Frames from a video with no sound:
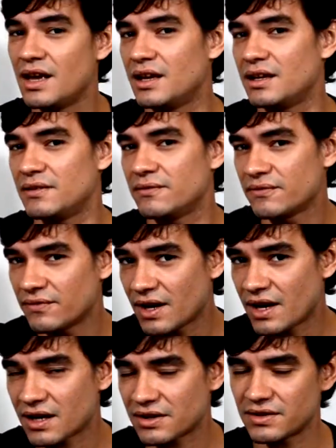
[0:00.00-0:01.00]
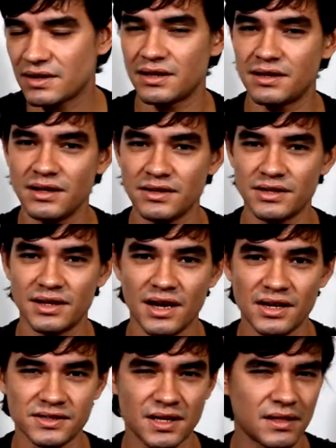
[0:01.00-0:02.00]
In fact, it
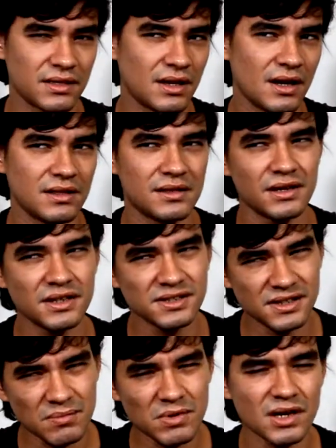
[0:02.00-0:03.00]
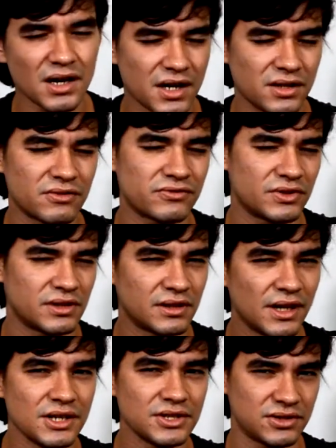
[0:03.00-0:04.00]
indicates that there is some kind of
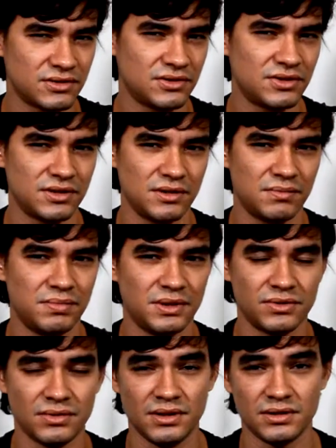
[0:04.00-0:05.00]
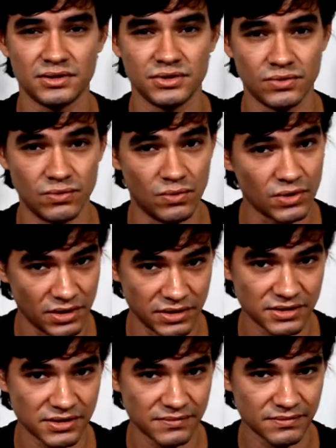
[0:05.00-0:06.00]
relationship between the two
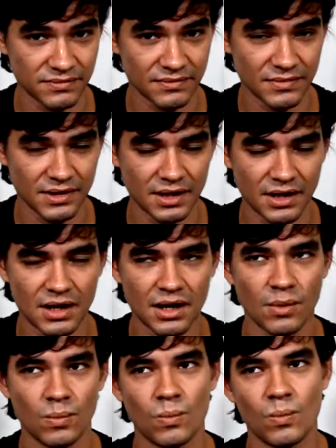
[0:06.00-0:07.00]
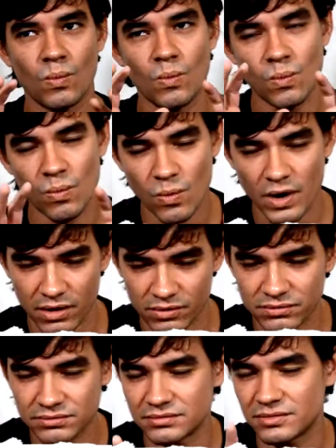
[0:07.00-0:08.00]
words.
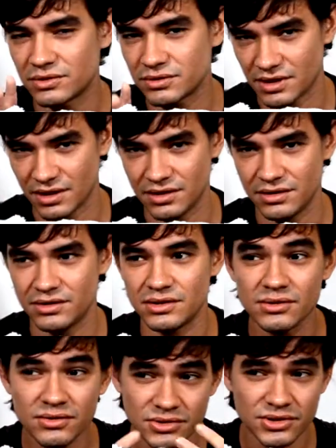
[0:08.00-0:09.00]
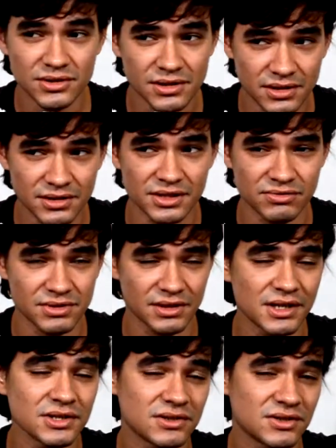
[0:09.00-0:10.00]
Well, okay, usually this
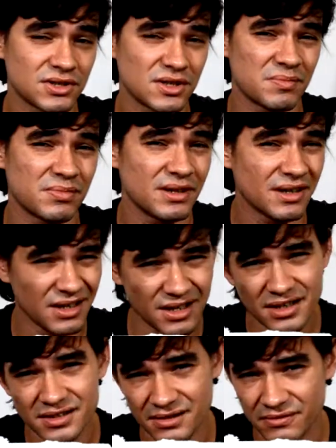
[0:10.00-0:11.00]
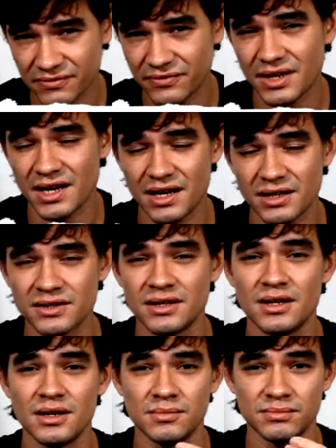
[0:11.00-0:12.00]
relationship is in fact
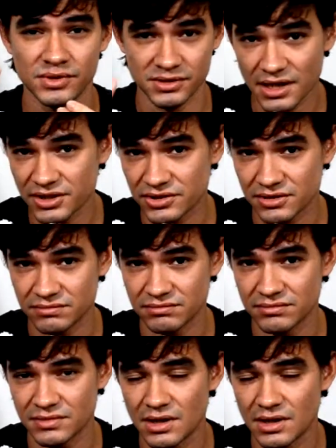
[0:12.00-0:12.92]
possession,